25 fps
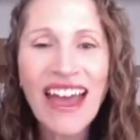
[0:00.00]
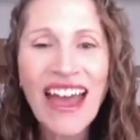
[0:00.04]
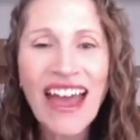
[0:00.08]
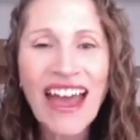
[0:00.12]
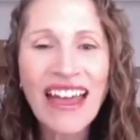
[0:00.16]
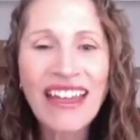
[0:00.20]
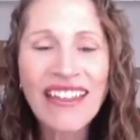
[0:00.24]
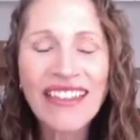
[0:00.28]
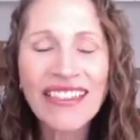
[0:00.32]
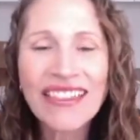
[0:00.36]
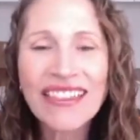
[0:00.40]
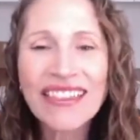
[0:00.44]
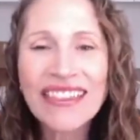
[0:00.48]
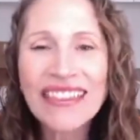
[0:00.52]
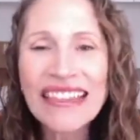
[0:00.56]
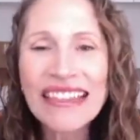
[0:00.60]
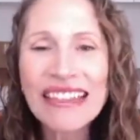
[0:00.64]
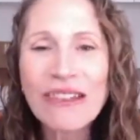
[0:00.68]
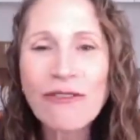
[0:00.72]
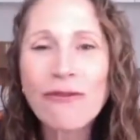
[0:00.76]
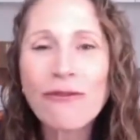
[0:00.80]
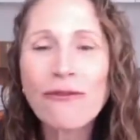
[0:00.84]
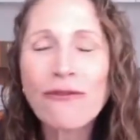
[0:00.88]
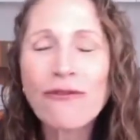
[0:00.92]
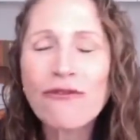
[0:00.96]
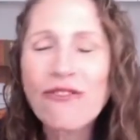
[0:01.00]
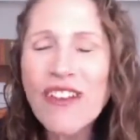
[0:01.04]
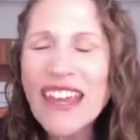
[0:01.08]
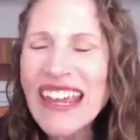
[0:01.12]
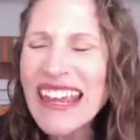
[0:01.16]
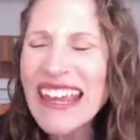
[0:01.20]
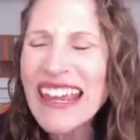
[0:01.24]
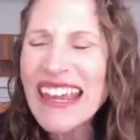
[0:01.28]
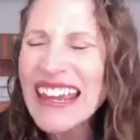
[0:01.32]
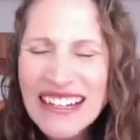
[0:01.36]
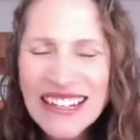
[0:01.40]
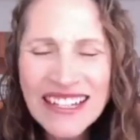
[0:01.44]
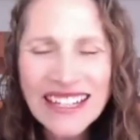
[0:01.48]
And the
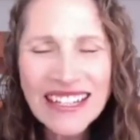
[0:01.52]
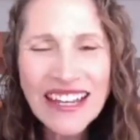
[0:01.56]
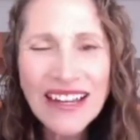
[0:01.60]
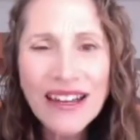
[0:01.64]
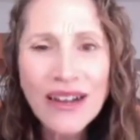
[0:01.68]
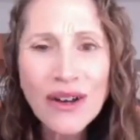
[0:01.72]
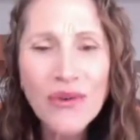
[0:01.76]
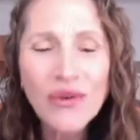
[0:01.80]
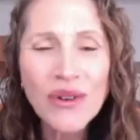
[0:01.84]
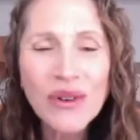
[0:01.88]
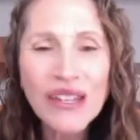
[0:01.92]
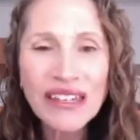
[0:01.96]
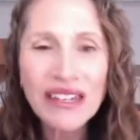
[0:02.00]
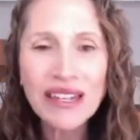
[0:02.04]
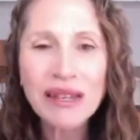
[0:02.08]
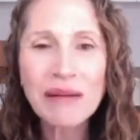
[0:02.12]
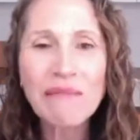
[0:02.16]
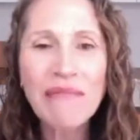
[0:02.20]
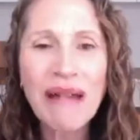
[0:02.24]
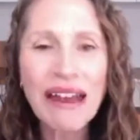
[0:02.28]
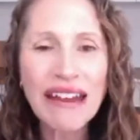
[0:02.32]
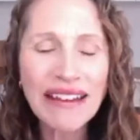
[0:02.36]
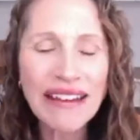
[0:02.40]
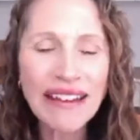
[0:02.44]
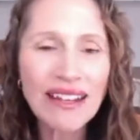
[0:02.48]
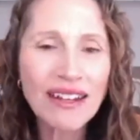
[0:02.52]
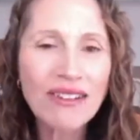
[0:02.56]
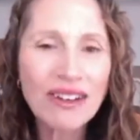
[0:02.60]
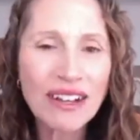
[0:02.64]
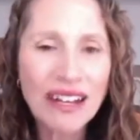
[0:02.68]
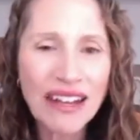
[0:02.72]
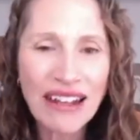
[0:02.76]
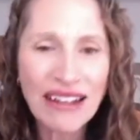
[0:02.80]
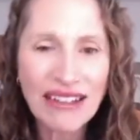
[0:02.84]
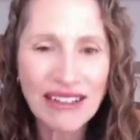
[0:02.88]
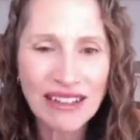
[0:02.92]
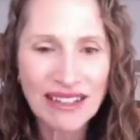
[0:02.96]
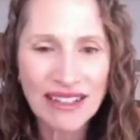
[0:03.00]
easier we can make it on
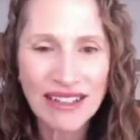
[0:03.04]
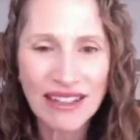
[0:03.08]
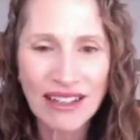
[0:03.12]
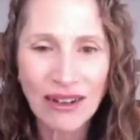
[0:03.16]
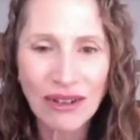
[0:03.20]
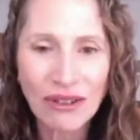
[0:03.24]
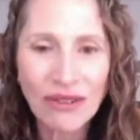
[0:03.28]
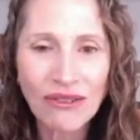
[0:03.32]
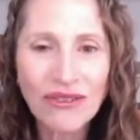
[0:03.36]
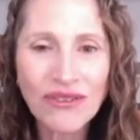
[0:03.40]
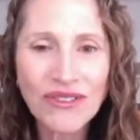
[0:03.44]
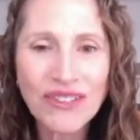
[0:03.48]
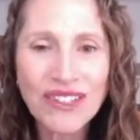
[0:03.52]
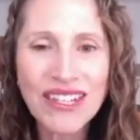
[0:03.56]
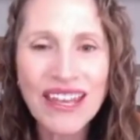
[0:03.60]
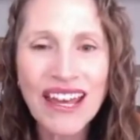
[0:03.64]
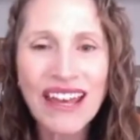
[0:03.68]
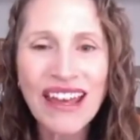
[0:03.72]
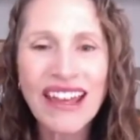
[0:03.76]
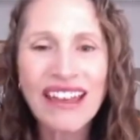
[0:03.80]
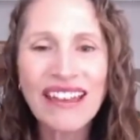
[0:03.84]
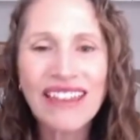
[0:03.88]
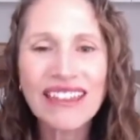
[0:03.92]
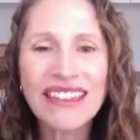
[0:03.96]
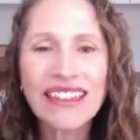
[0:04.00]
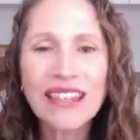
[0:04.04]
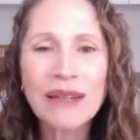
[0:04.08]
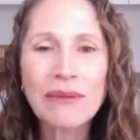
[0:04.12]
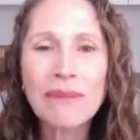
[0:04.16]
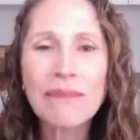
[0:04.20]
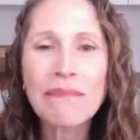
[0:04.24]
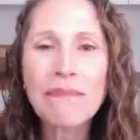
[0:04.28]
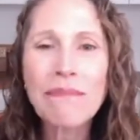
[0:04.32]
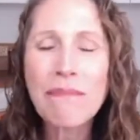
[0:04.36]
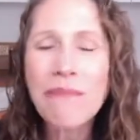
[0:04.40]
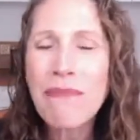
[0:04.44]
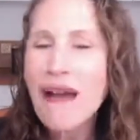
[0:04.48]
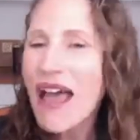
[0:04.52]
ourselves,
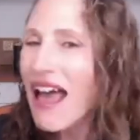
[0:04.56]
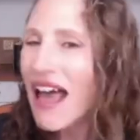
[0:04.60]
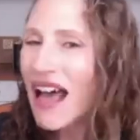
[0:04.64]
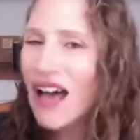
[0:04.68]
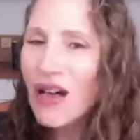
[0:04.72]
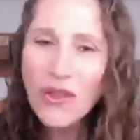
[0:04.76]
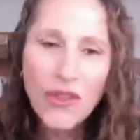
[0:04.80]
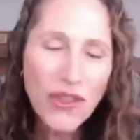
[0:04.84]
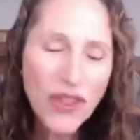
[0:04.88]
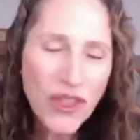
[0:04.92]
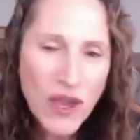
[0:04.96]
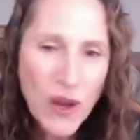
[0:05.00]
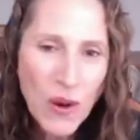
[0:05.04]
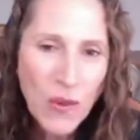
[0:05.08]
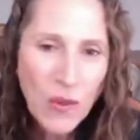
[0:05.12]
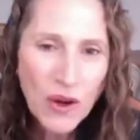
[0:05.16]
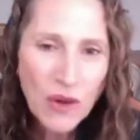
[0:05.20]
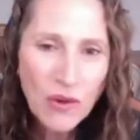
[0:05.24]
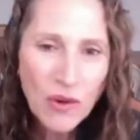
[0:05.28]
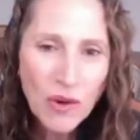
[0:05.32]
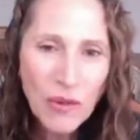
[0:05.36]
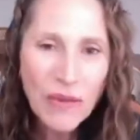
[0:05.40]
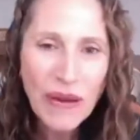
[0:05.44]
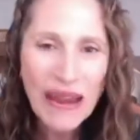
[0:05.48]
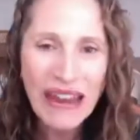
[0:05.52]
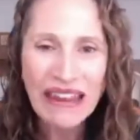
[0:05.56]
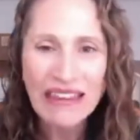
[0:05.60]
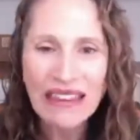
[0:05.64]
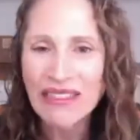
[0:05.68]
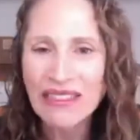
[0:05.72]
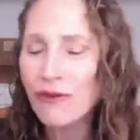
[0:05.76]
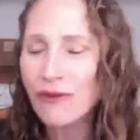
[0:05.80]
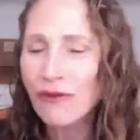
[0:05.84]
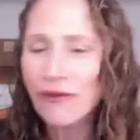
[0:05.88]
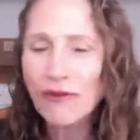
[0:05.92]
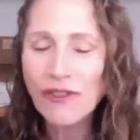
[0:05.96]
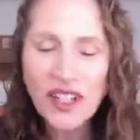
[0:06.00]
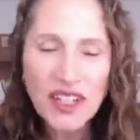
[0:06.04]
the healthier we will be, the
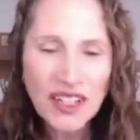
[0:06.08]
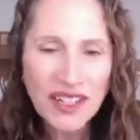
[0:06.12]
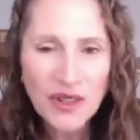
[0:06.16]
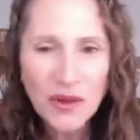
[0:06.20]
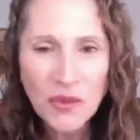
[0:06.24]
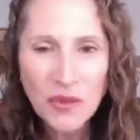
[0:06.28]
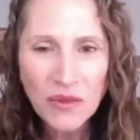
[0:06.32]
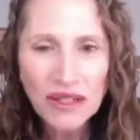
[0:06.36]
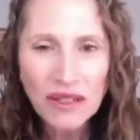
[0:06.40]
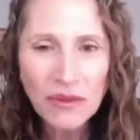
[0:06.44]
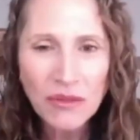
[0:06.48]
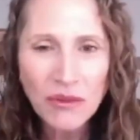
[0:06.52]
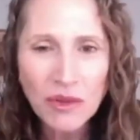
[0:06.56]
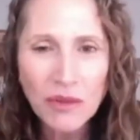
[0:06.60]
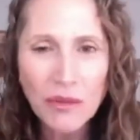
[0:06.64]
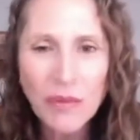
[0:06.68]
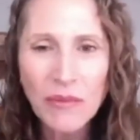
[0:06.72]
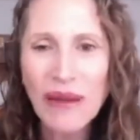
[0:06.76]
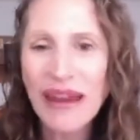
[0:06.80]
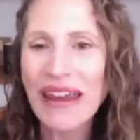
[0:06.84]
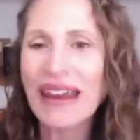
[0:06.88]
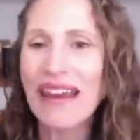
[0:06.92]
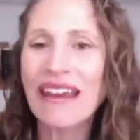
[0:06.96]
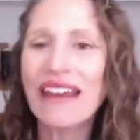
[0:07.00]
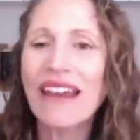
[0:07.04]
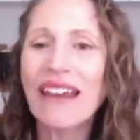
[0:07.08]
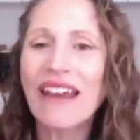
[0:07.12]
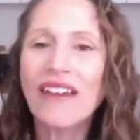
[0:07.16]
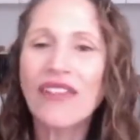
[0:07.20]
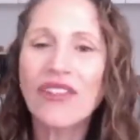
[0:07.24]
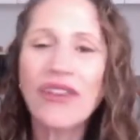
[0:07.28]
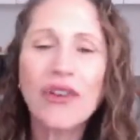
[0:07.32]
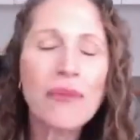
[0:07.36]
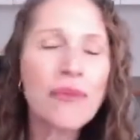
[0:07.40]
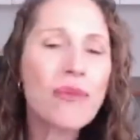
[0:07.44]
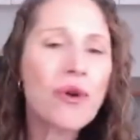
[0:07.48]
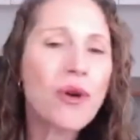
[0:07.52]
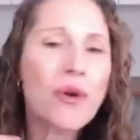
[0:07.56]
fitter we will be,
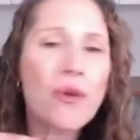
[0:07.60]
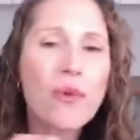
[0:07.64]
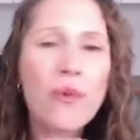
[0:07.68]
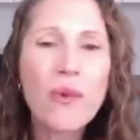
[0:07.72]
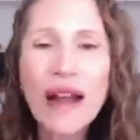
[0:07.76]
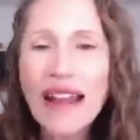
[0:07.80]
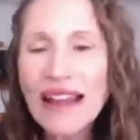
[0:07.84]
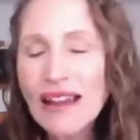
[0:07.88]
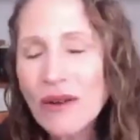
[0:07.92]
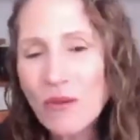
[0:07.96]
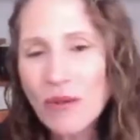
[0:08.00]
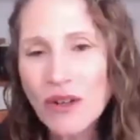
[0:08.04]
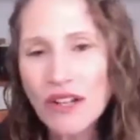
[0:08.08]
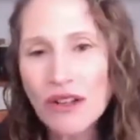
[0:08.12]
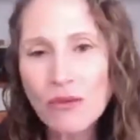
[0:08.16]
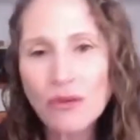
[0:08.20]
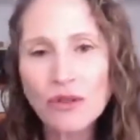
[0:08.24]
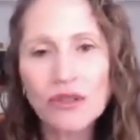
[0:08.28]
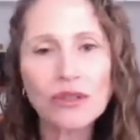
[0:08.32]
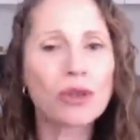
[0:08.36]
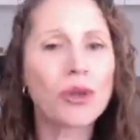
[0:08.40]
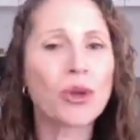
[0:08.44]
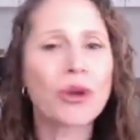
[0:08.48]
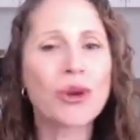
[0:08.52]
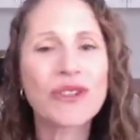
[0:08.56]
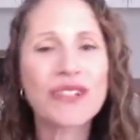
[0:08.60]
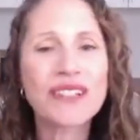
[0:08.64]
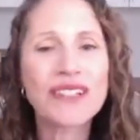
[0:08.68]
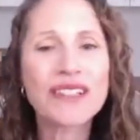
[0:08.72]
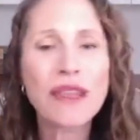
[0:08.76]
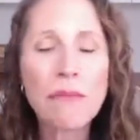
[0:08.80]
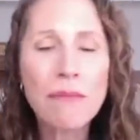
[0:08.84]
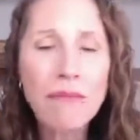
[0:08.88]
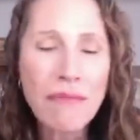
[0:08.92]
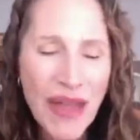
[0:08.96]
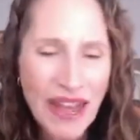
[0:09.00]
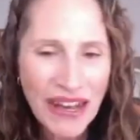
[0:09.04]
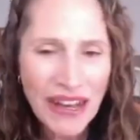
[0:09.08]
the more weight we will lose,
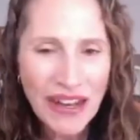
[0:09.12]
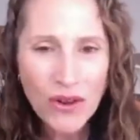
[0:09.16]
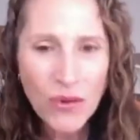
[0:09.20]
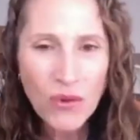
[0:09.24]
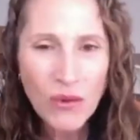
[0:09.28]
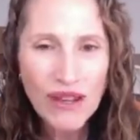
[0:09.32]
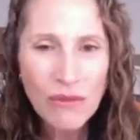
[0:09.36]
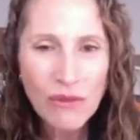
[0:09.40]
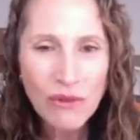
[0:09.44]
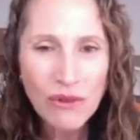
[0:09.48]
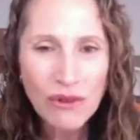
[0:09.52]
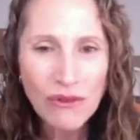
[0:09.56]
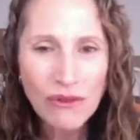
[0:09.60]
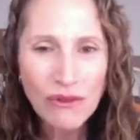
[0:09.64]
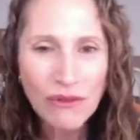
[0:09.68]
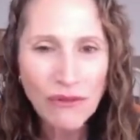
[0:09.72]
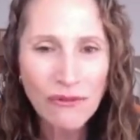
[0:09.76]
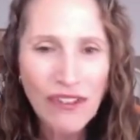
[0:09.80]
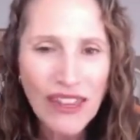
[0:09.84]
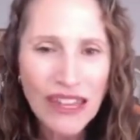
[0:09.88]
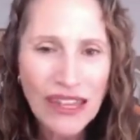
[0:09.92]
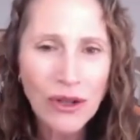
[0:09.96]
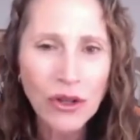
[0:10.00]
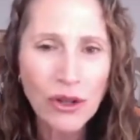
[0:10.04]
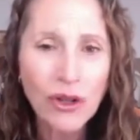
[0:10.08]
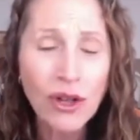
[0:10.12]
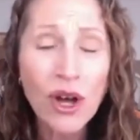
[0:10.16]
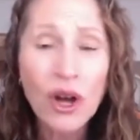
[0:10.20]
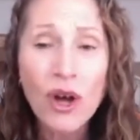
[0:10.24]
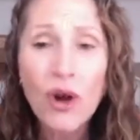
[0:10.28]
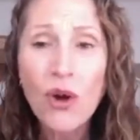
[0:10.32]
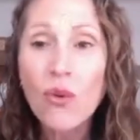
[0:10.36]
the better we will feel.